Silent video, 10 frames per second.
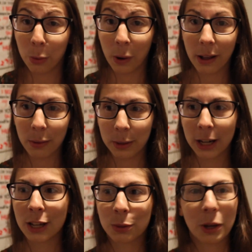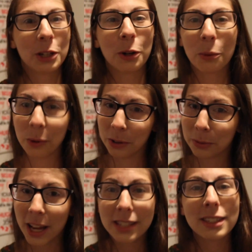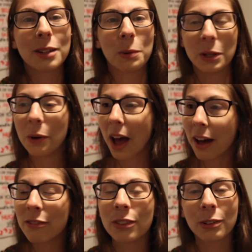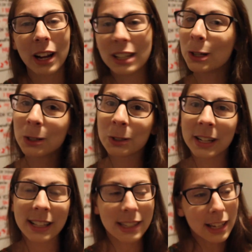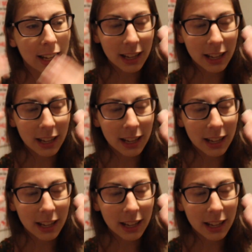well because when you're well rested, when you have the right nutrients,